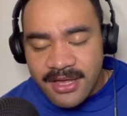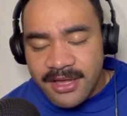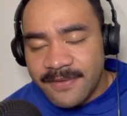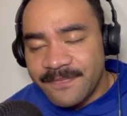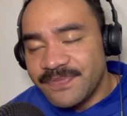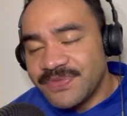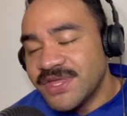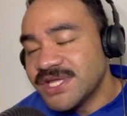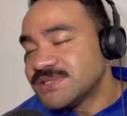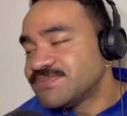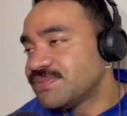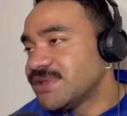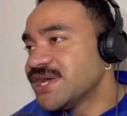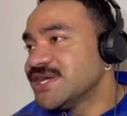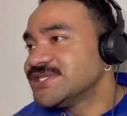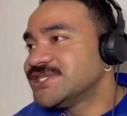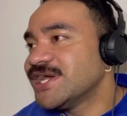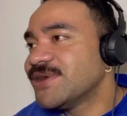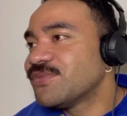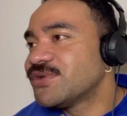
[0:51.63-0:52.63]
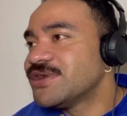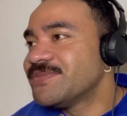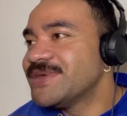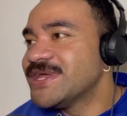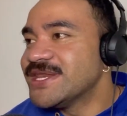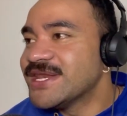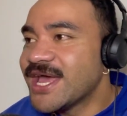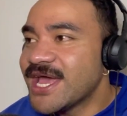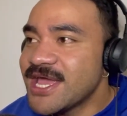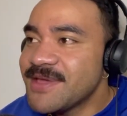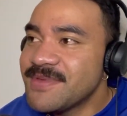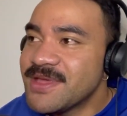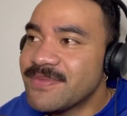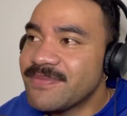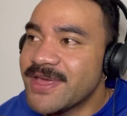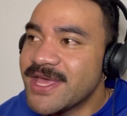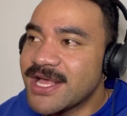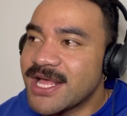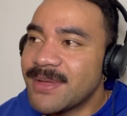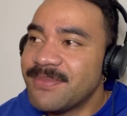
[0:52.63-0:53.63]
these players here I'm going to be naming
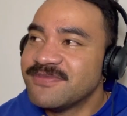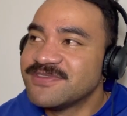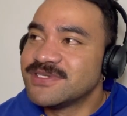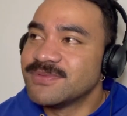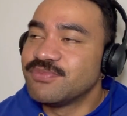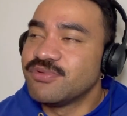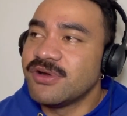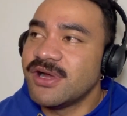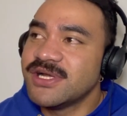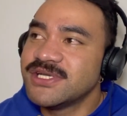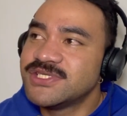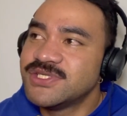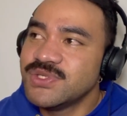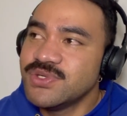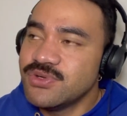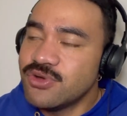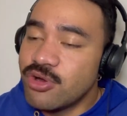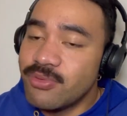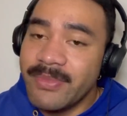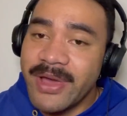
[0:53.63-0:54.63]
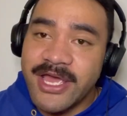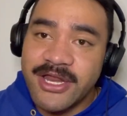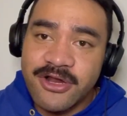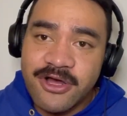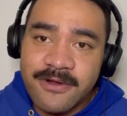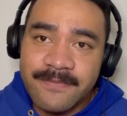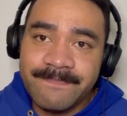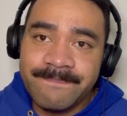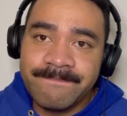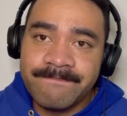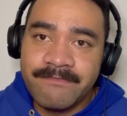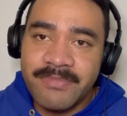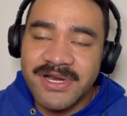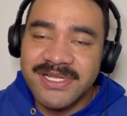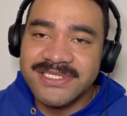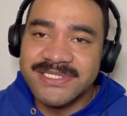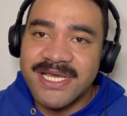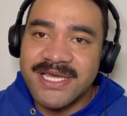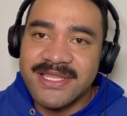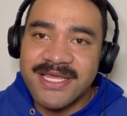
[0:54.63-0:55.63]
may come as a surprise to you, or may not, but in
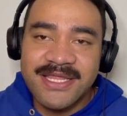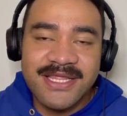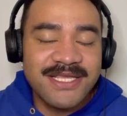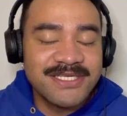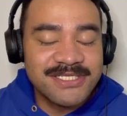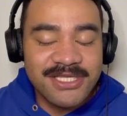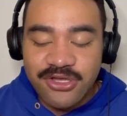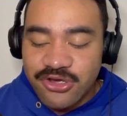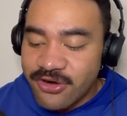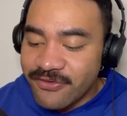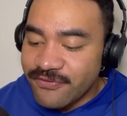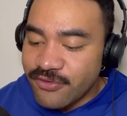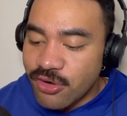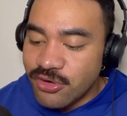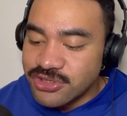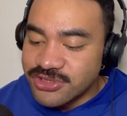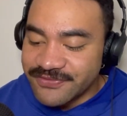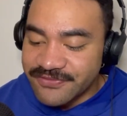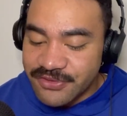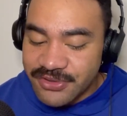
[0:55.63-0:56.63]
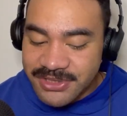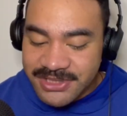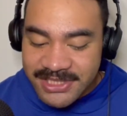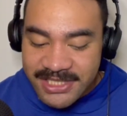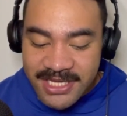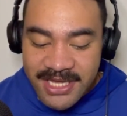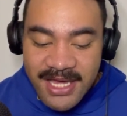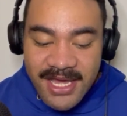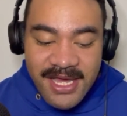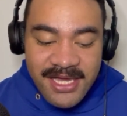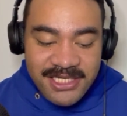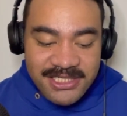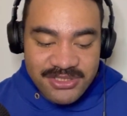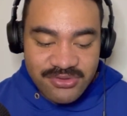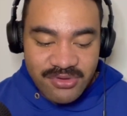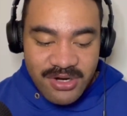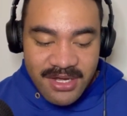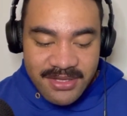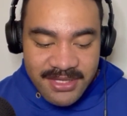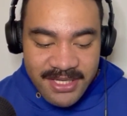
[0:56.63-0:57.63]
saying that, there's a lot of controversy
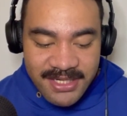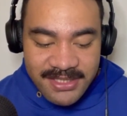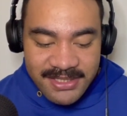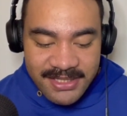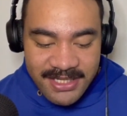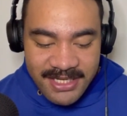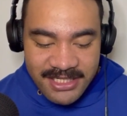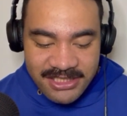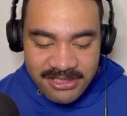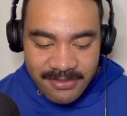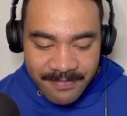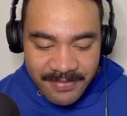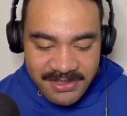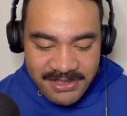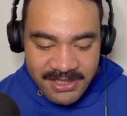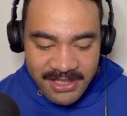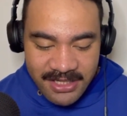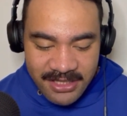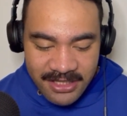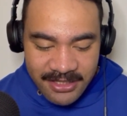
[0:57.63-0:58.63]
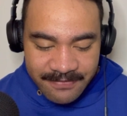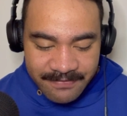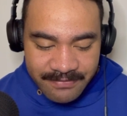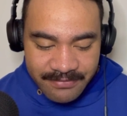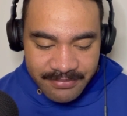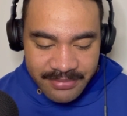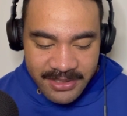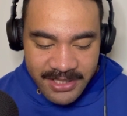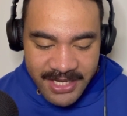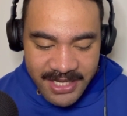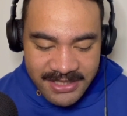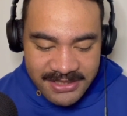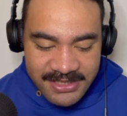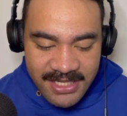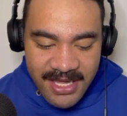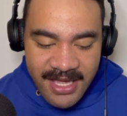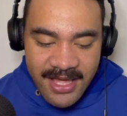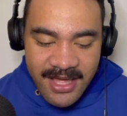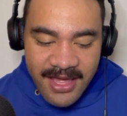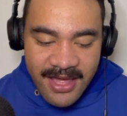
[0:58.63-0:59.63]
surrounding these particular players,
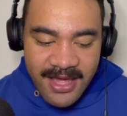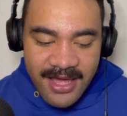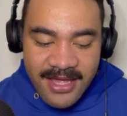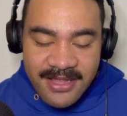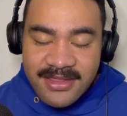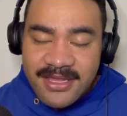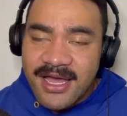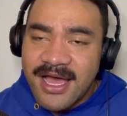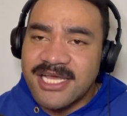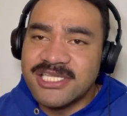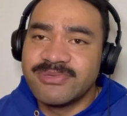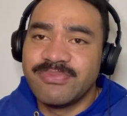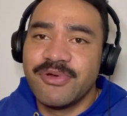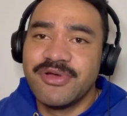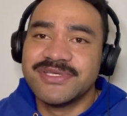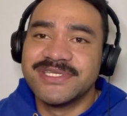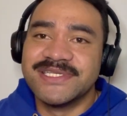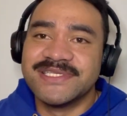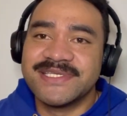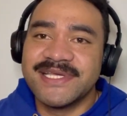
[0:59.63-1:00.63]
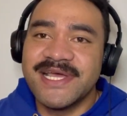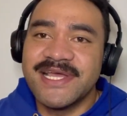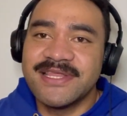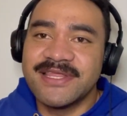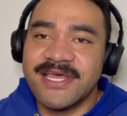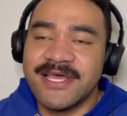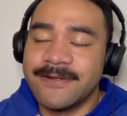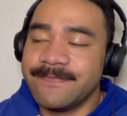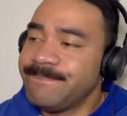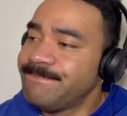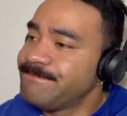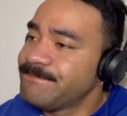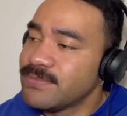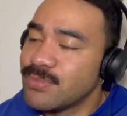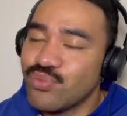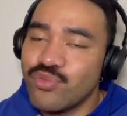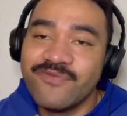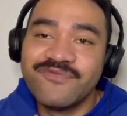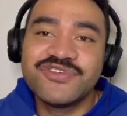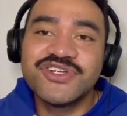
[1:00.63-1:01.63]
and I suppose in saying that,
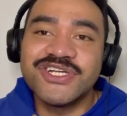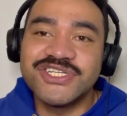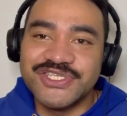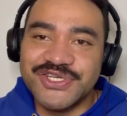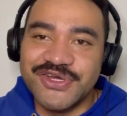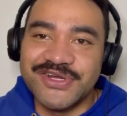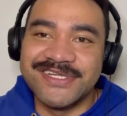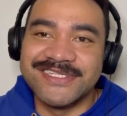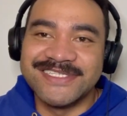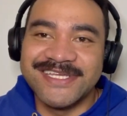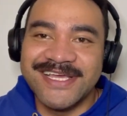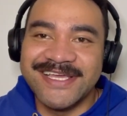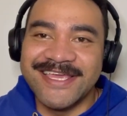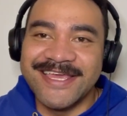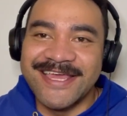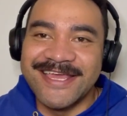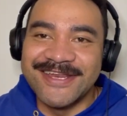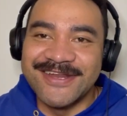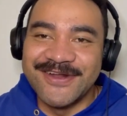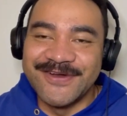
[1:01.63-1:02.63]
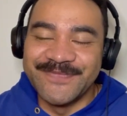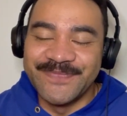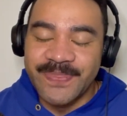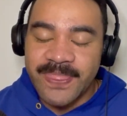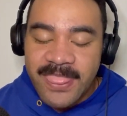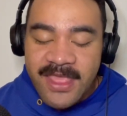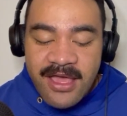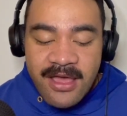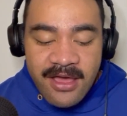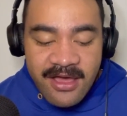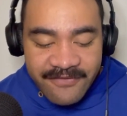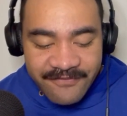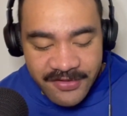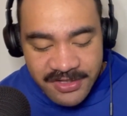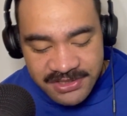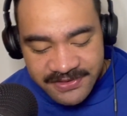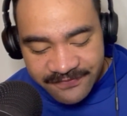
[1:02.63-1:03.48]
we've just got to take it head on. First and